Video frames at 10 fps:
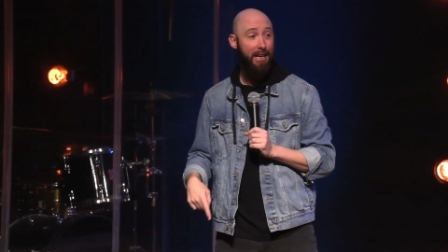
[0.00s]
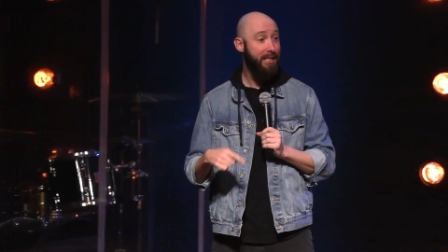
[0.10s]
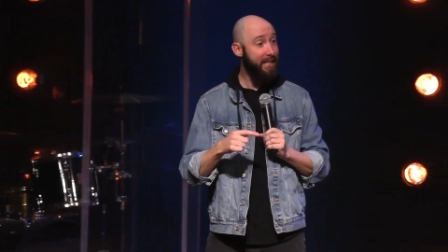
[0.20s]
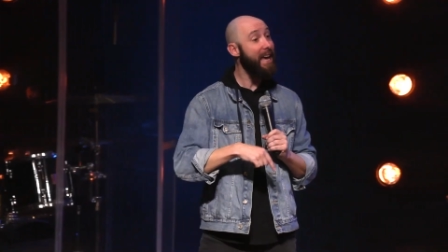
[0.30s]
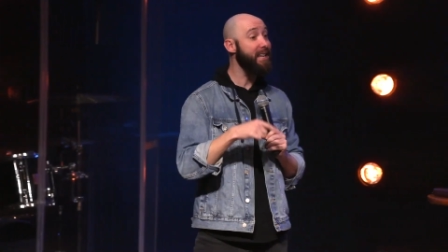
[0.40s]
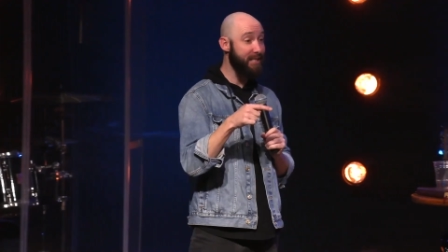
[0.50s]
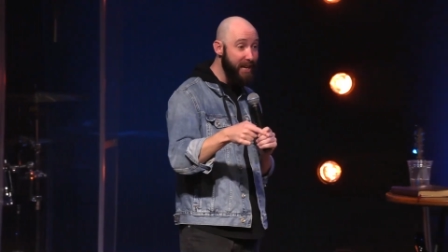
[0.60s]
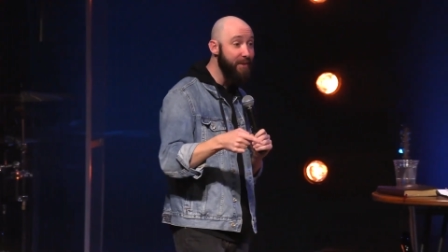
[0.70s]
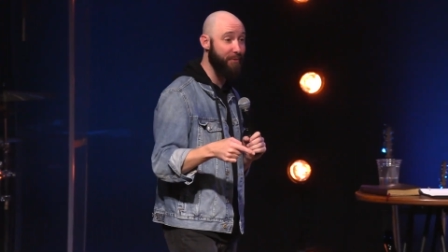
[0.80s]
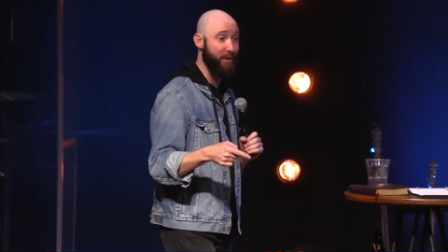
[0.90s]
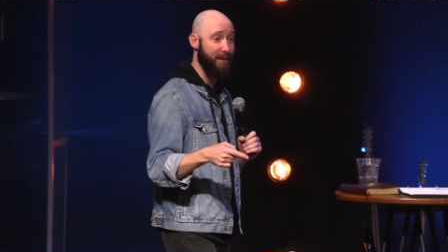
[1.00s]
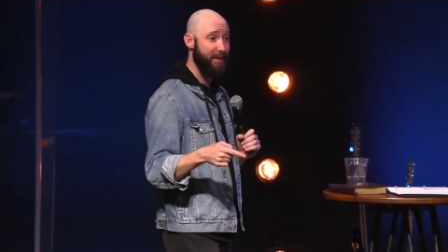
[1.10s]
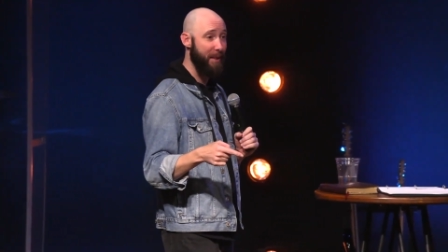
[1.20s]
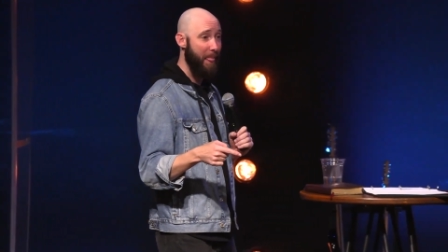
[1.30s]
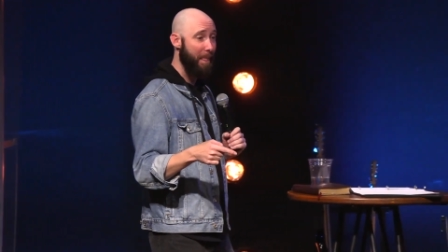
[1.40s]
Today is different.
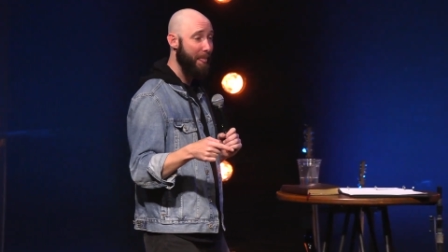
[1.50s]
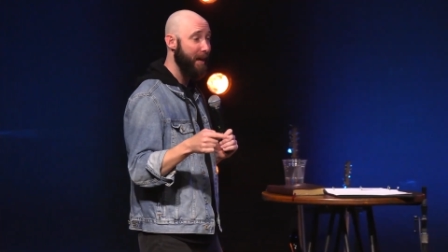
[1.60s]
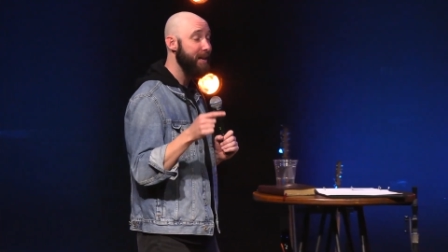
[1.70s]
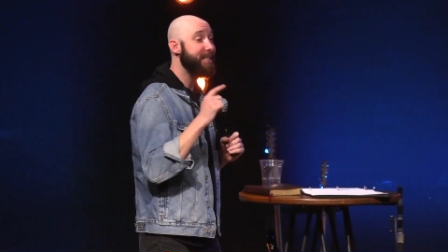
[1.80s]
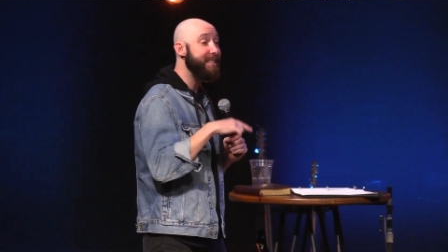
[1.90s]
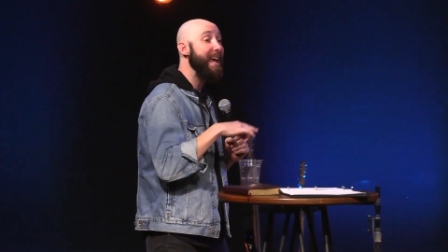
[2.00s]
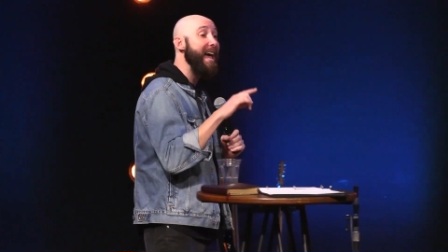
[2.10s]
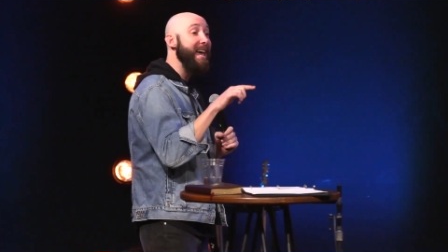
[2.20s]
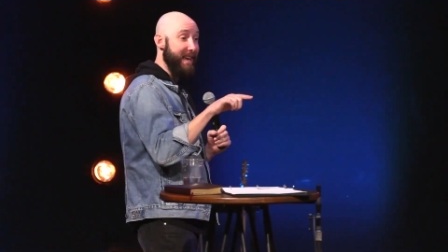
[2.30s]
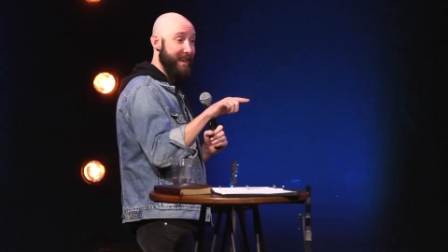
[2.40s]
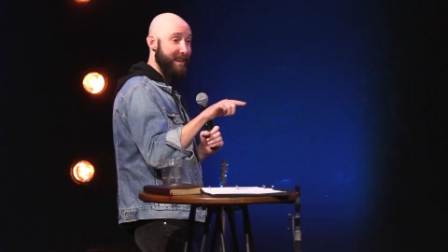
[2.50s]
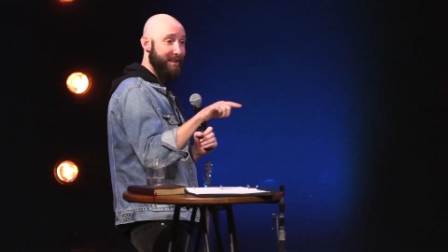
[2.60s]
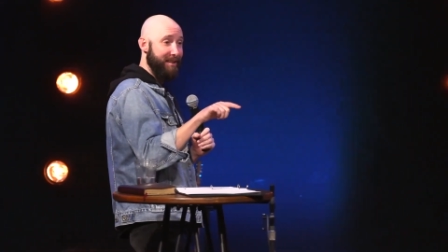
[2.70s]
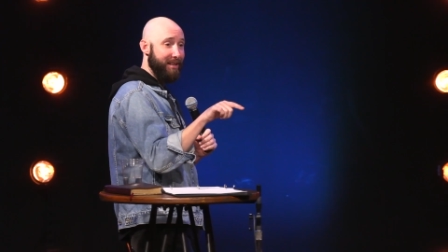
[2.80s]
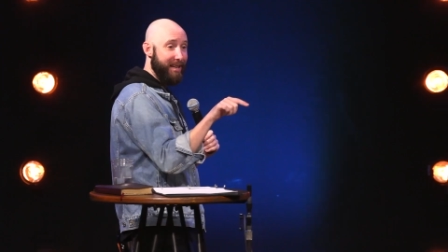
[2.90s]
Today
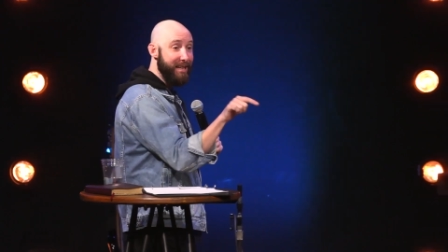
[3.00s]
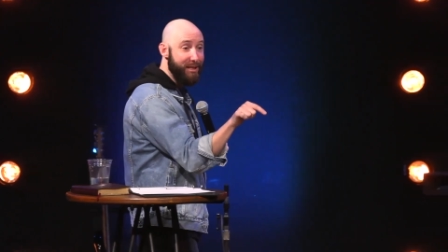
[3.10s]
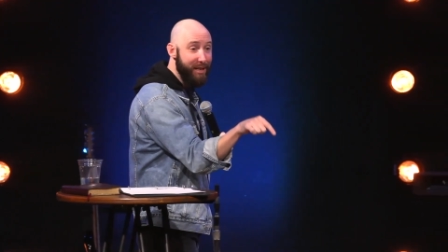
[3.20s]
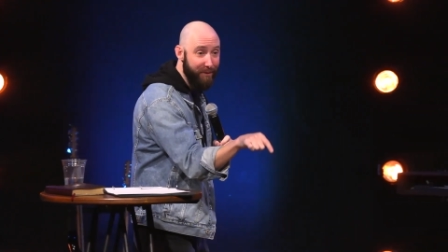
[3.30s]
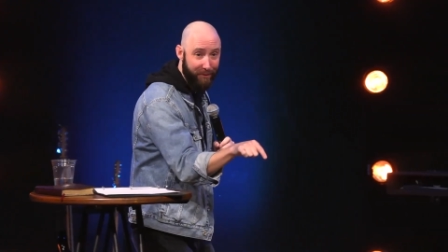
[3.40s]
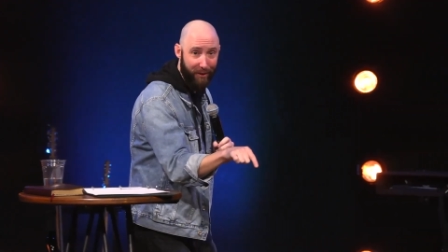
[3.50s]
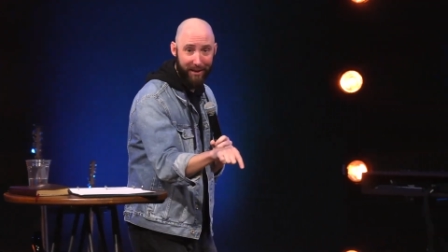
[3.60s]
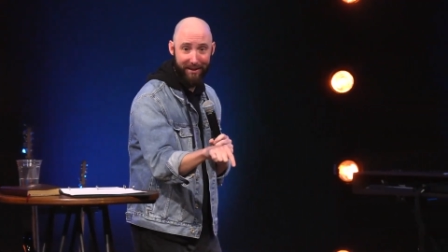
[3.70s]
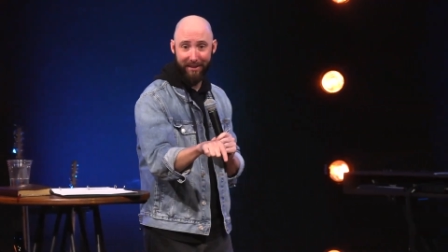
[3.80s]
is different.